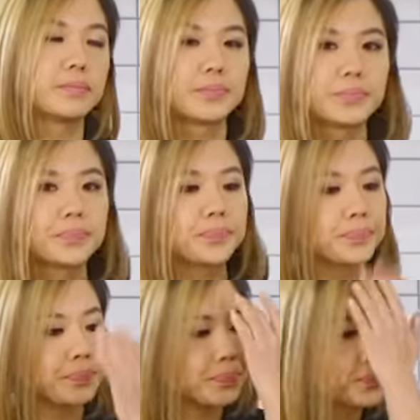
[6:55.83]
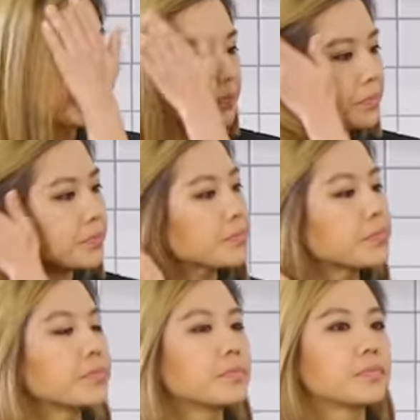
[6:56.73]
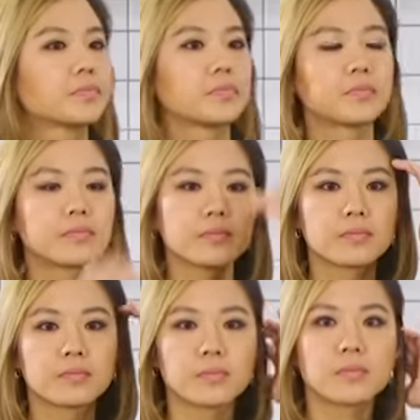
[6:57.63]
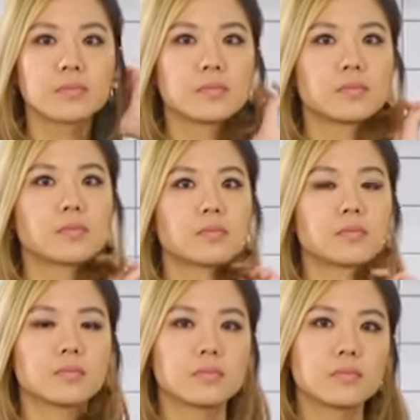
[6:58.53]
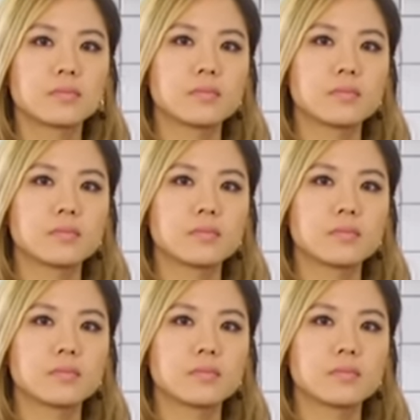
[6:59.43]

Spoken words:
[no speech]